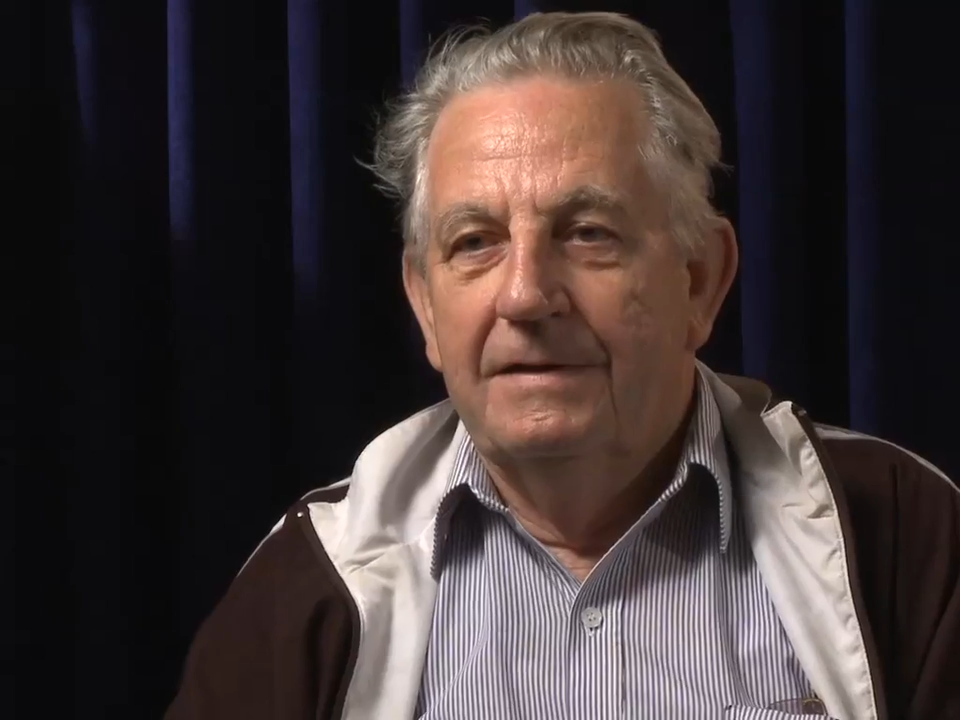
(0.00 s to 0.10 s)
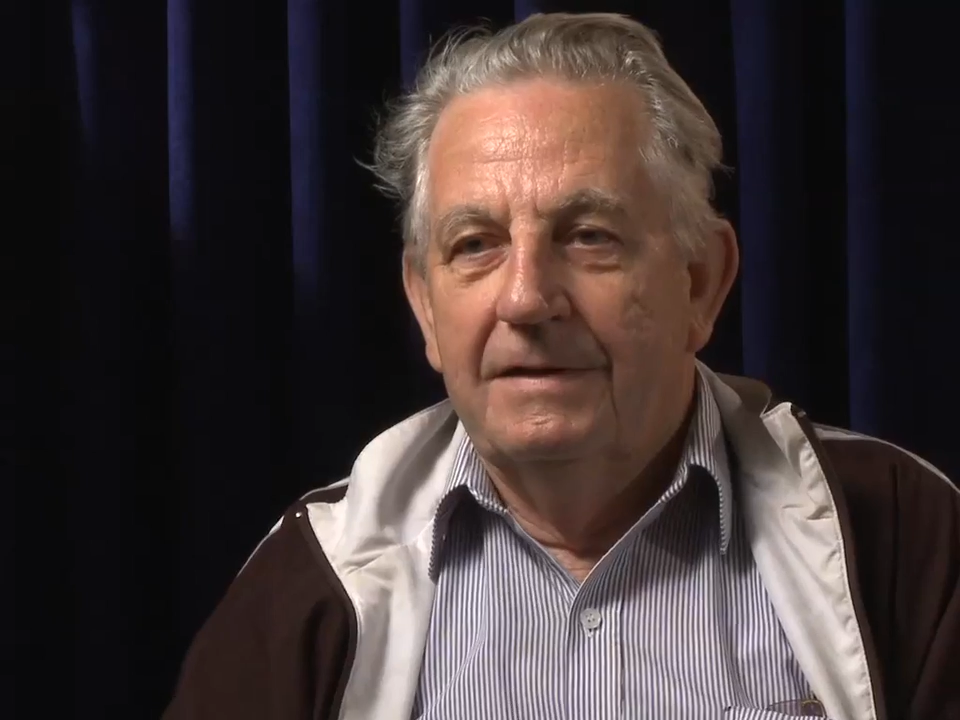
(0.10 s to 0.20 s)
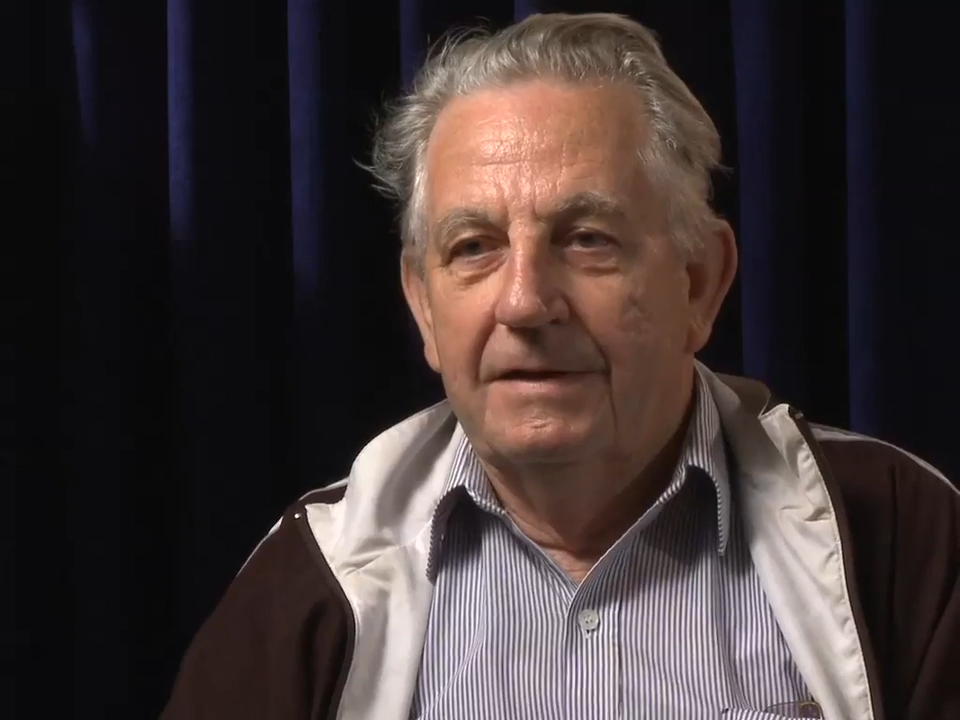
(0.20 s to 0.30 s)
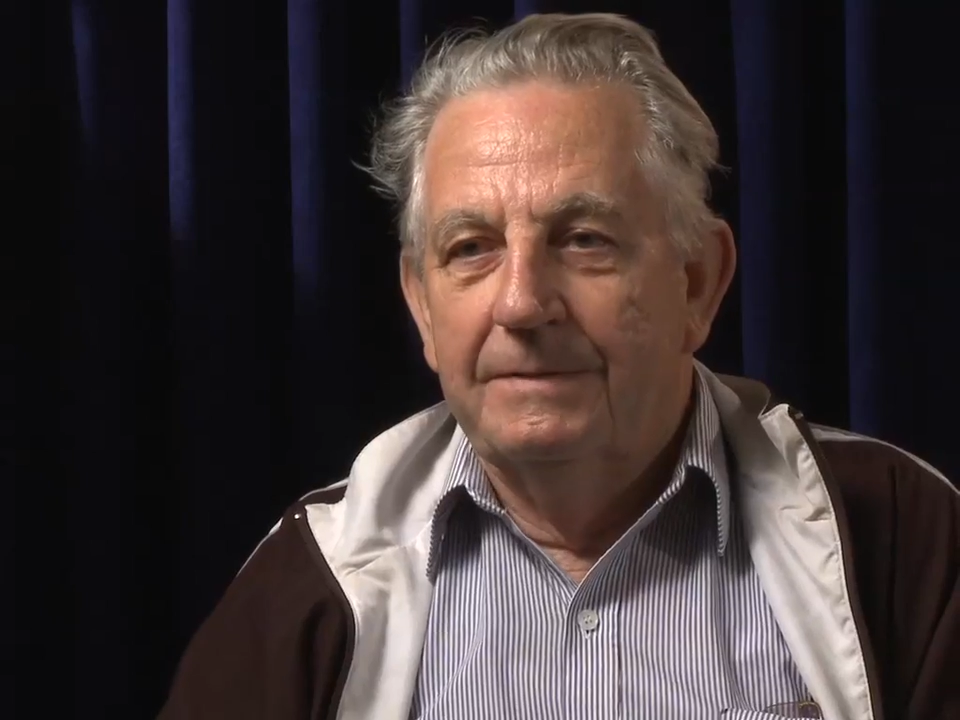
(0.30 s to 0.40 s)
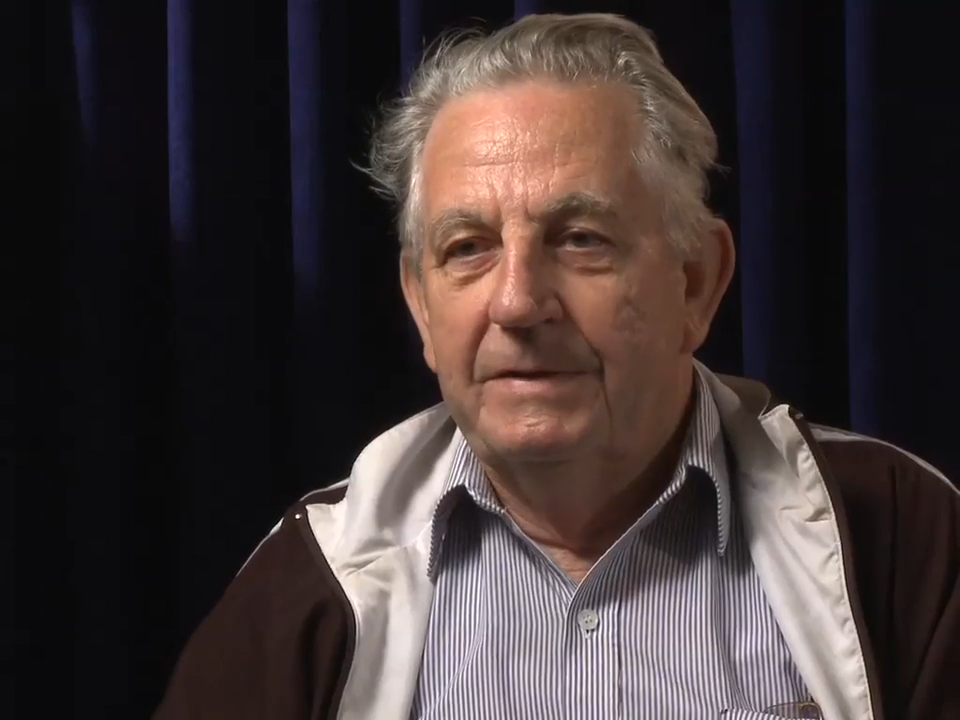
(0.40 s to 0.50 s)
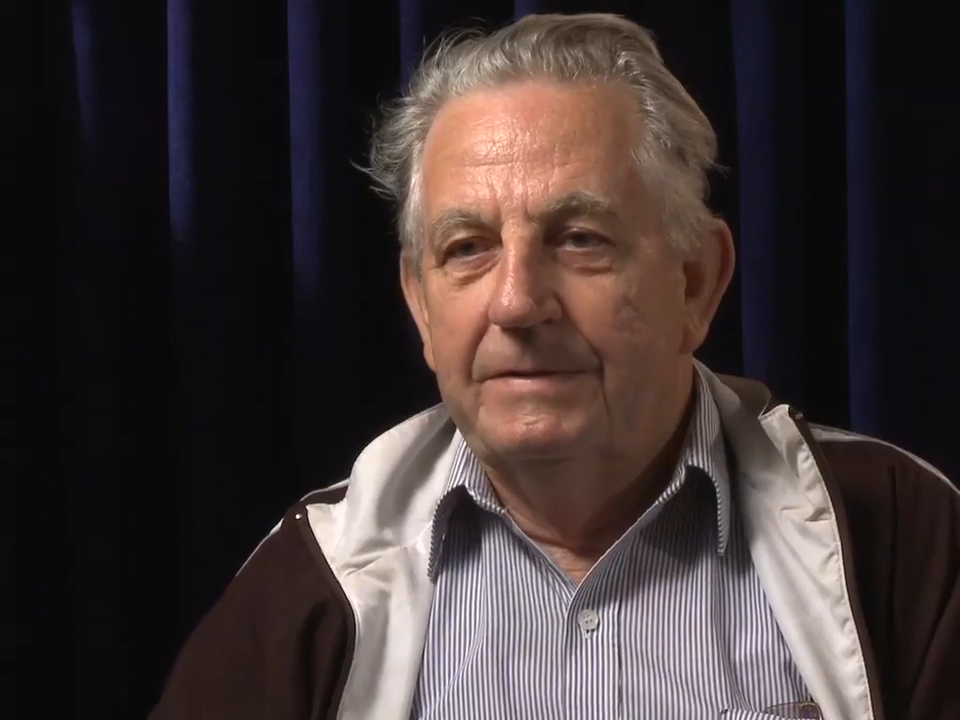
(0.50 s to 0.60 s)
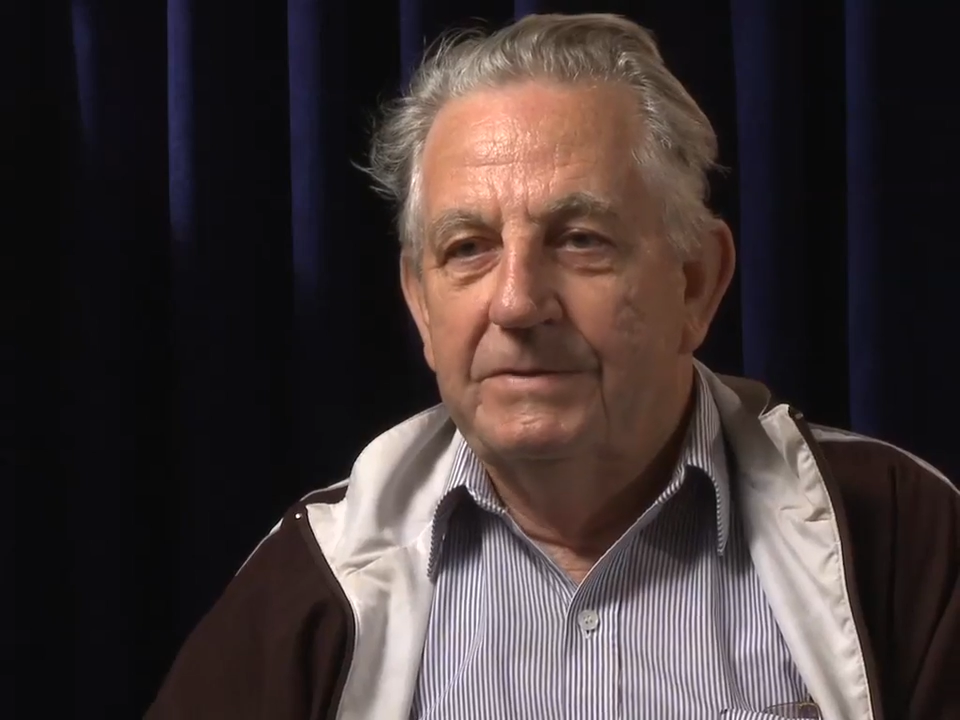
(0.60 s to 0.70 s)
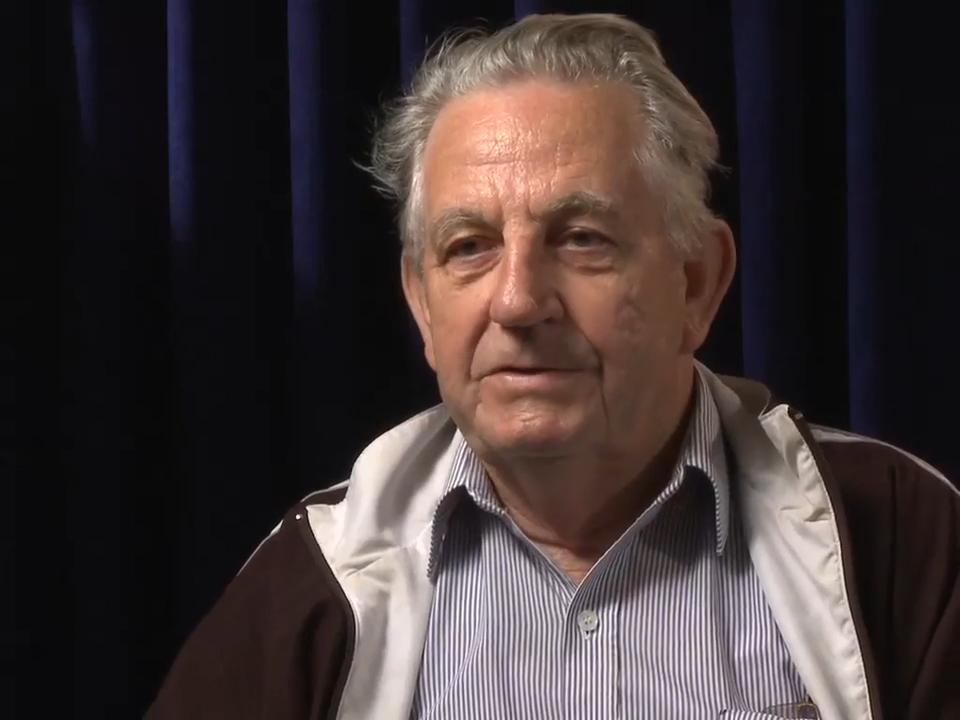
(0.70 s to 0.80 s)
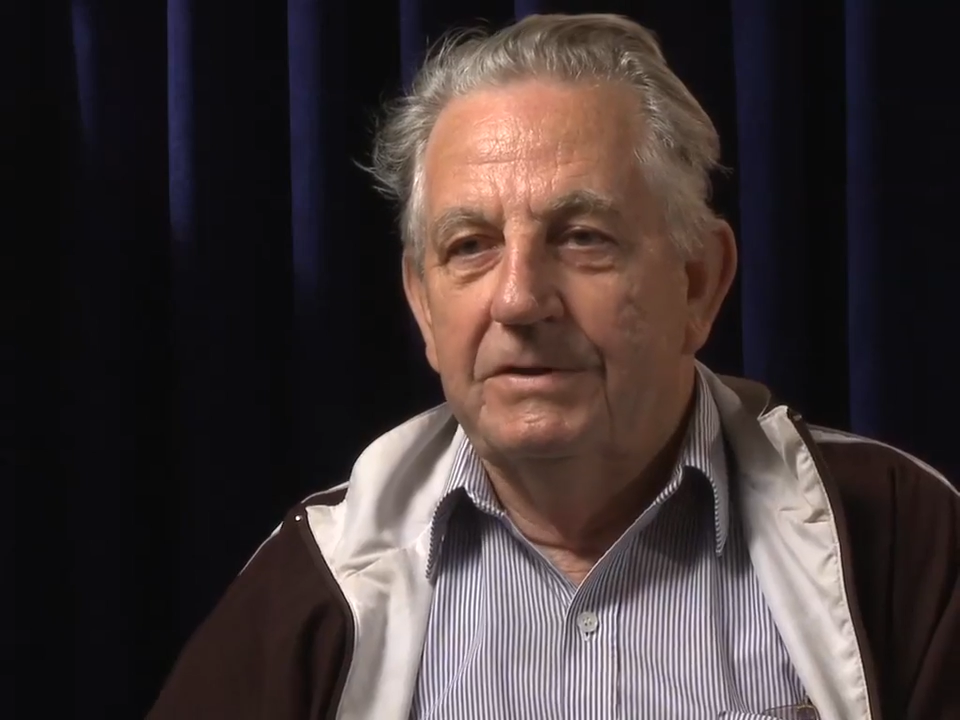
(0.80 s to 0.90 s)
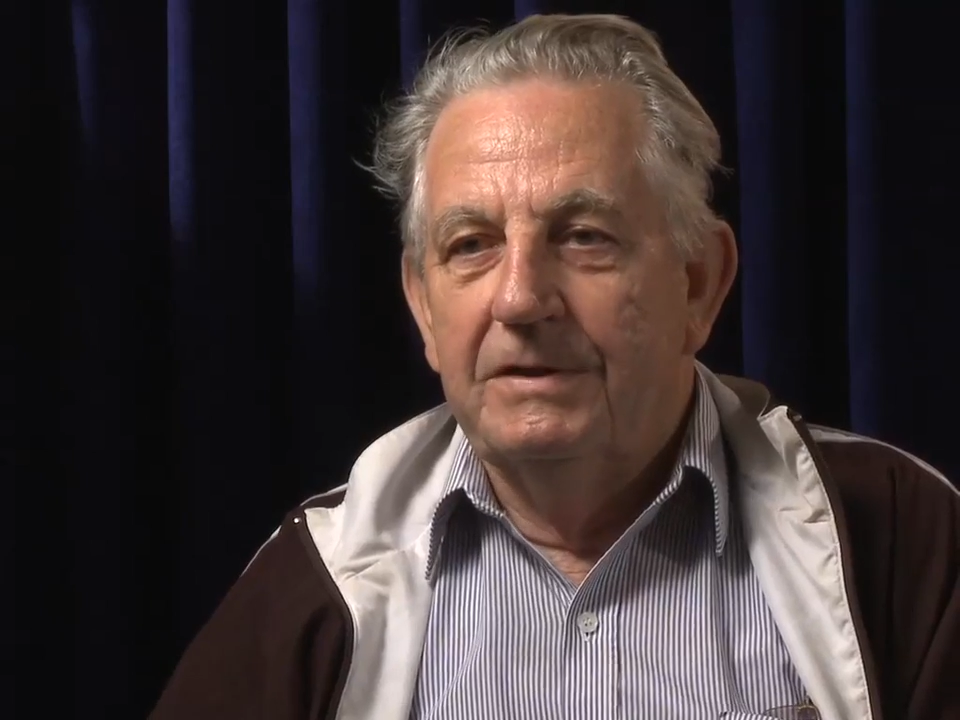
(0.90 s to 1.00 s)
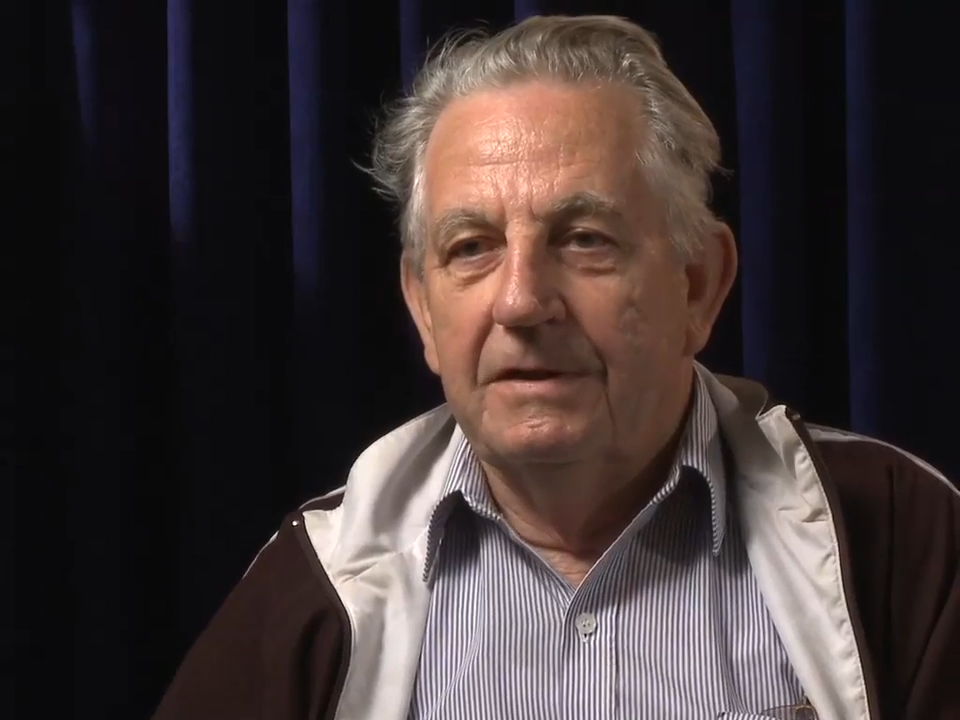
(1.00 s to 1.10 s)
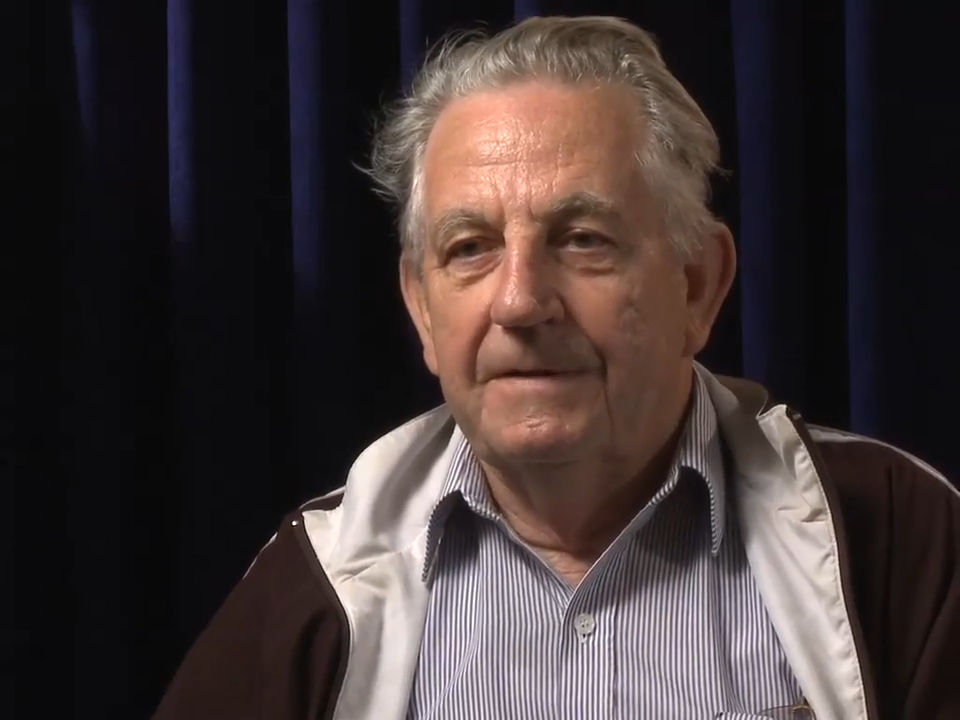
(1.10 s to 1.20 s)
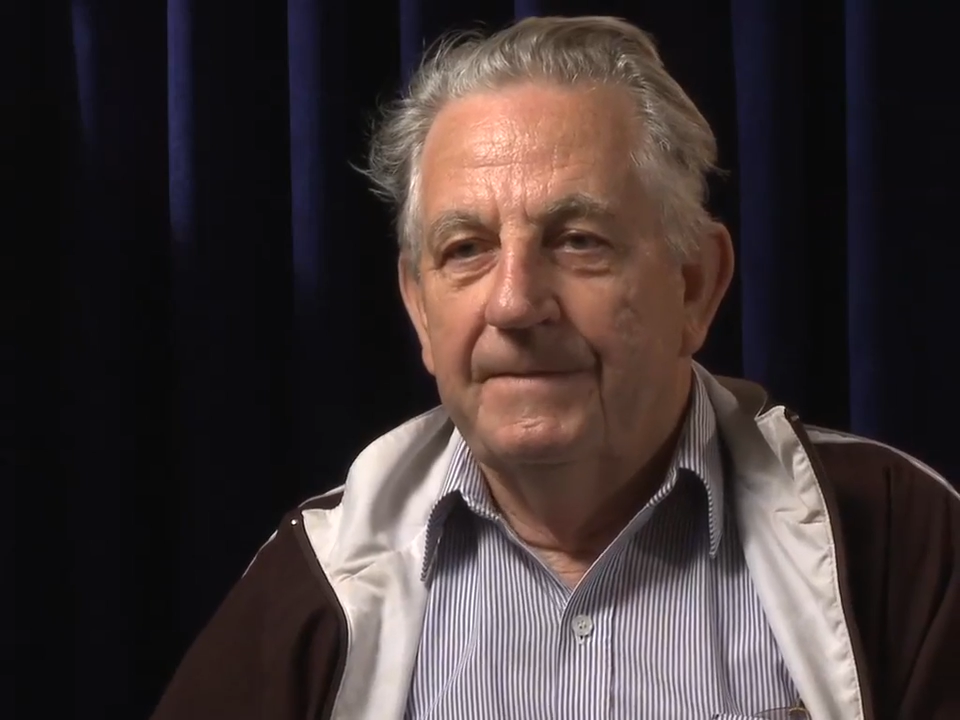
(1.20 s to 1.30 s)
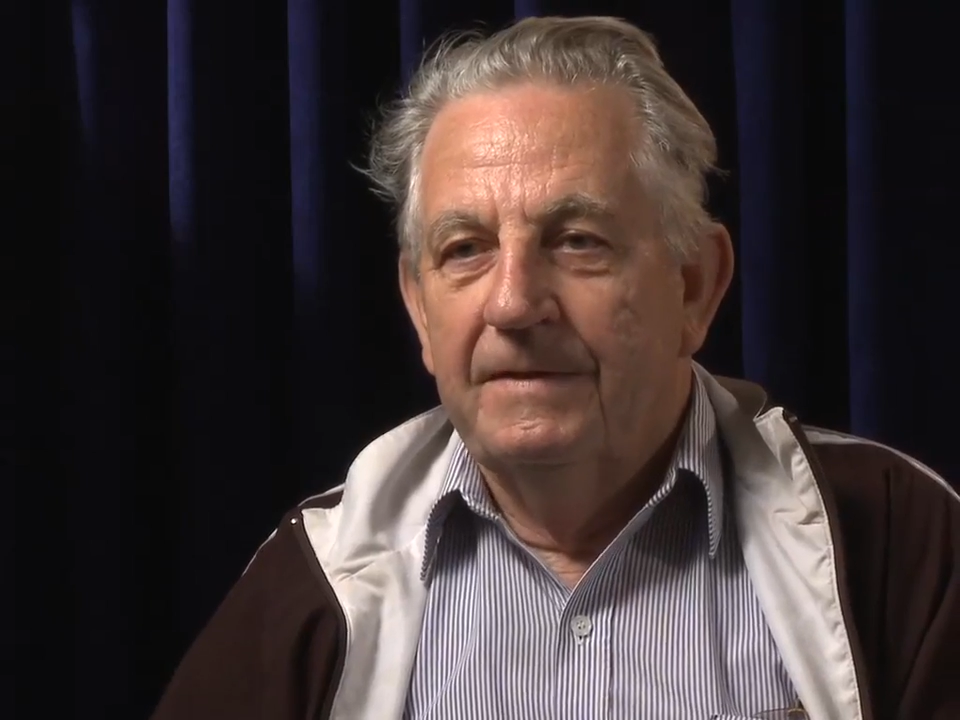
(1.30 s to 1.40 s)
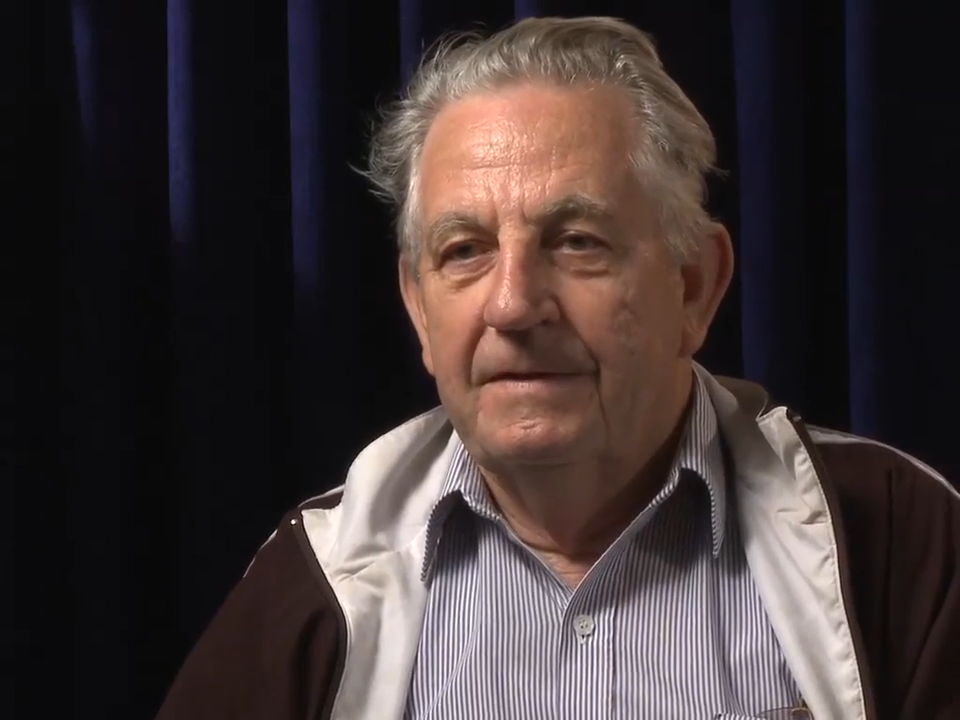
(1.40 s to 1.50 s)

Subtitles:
aluminium sheeting,